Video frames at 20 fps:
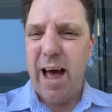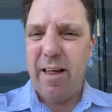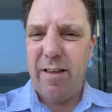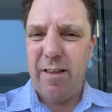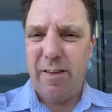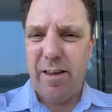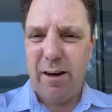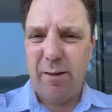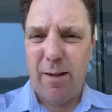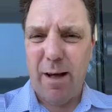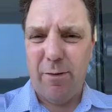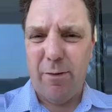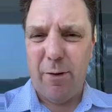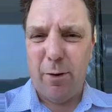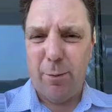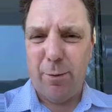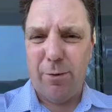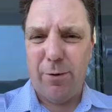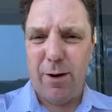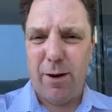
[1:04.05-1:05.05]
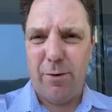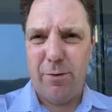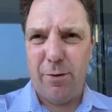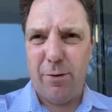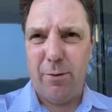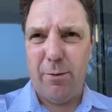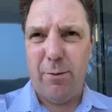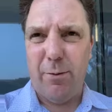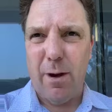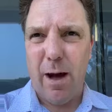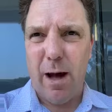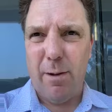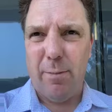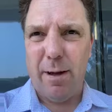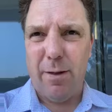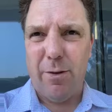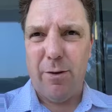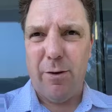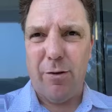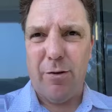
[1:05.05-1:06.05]
And then they'll have the opportunity to
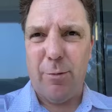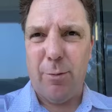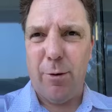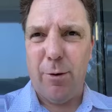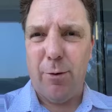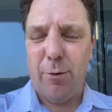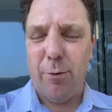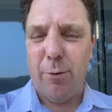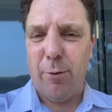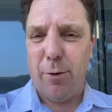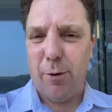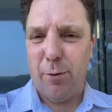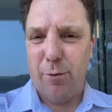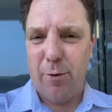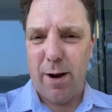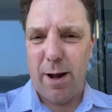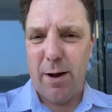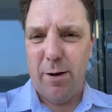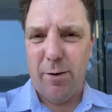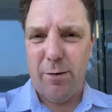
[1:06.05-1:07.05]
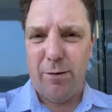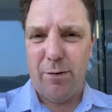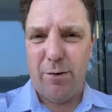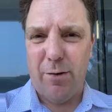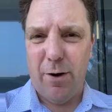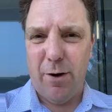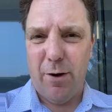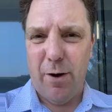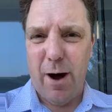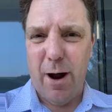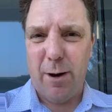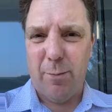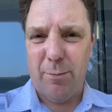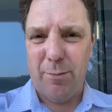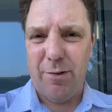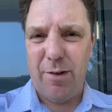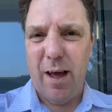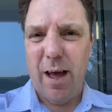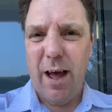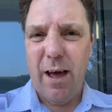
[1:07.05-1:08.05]
either dispute or agree on certain
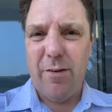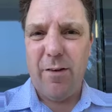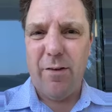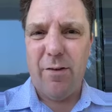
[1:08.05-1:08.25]
items.